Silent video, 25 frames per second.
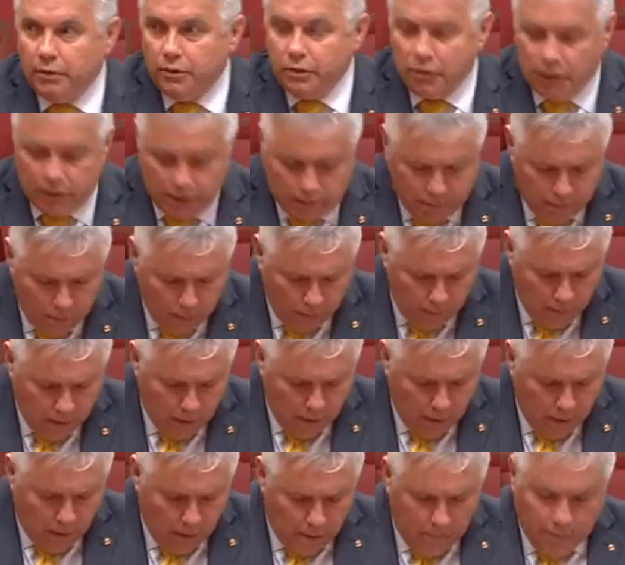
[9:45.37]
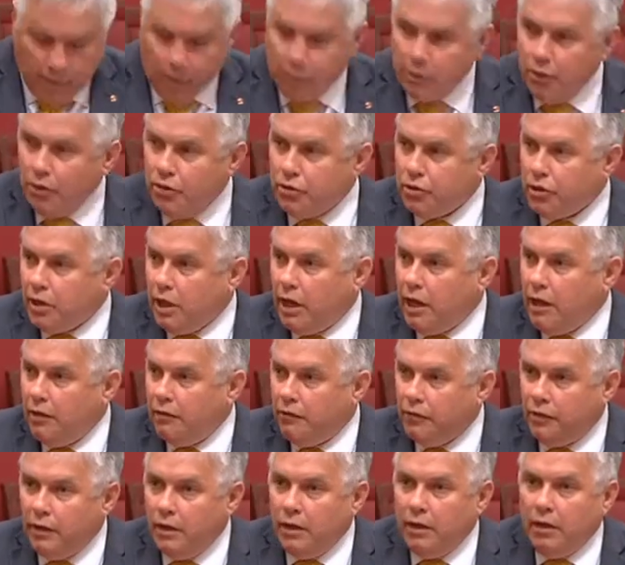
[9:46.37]
transport, but we also
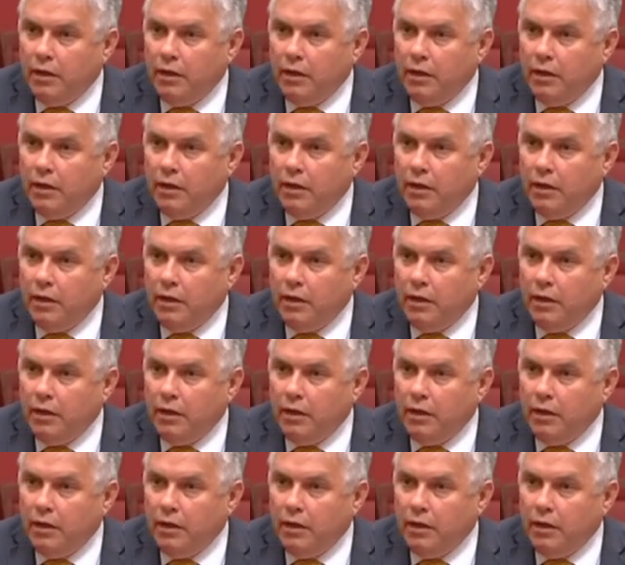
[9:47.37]
have